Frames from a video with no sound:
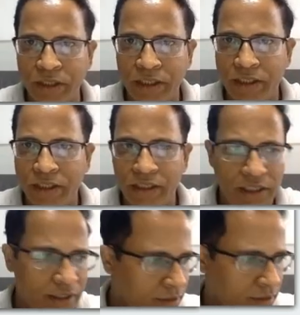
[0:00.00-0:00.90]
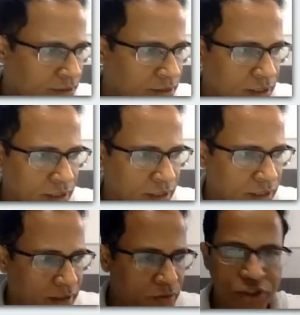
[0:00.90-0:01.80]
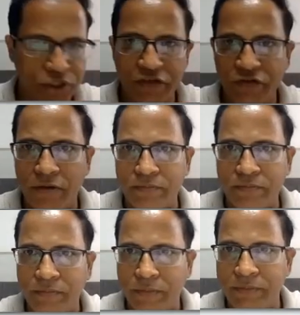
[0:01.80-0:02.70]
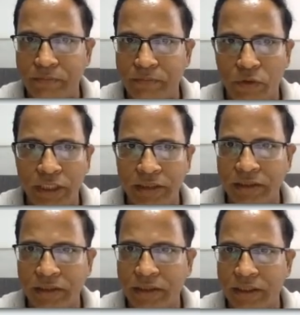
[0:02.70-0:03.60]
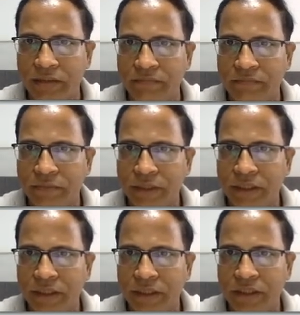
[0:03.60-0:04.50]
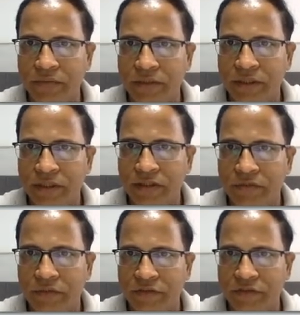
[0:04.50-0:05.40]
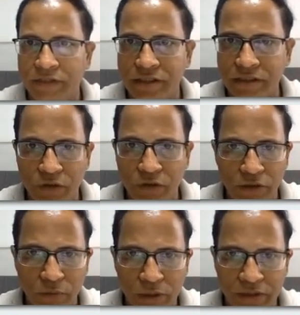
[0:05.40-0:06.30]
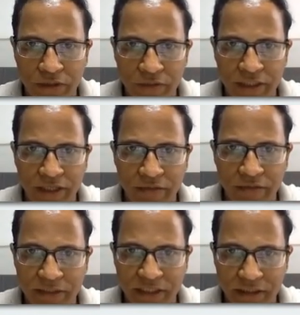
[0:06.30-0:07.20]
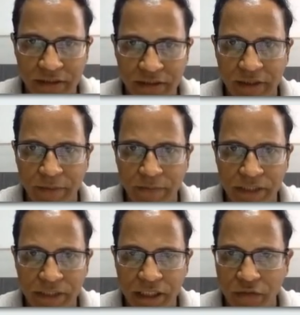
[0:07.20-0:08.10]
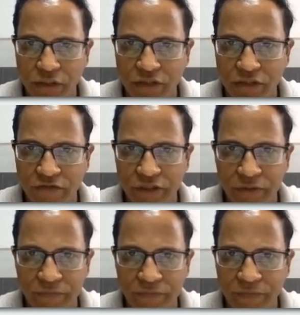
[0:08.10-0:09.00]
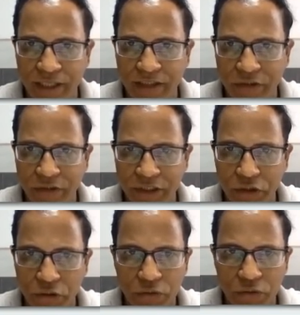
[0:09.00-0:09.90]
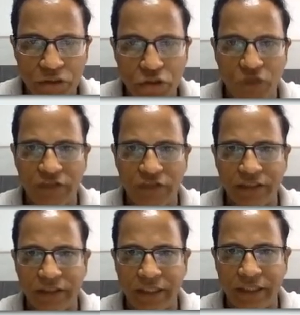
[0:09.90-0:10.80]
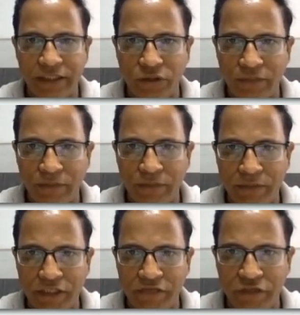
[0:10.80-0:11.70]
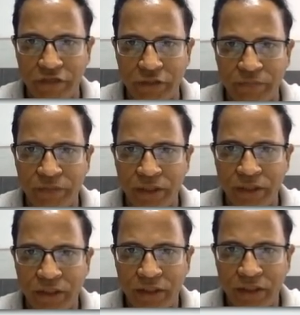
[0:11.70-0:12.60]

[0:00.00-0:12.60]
uh, this is a question from my polling, uh, you know, we have a system called polling where I will be set, publishing a question for you and you need to solve it, right? So I'm publishing for you, you need to